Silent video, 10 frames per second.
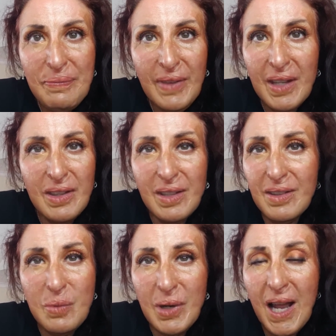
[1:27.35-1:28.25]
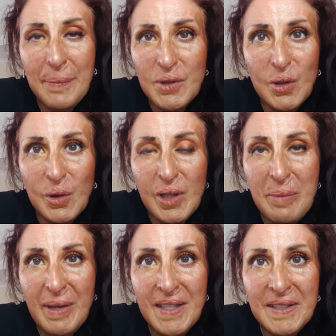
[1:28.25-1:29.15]
They were absolutely
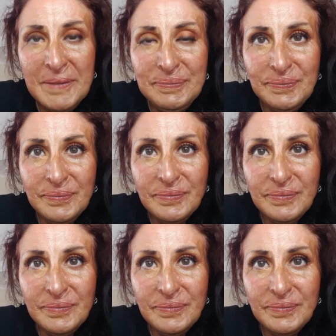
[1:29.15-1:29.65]
amazing.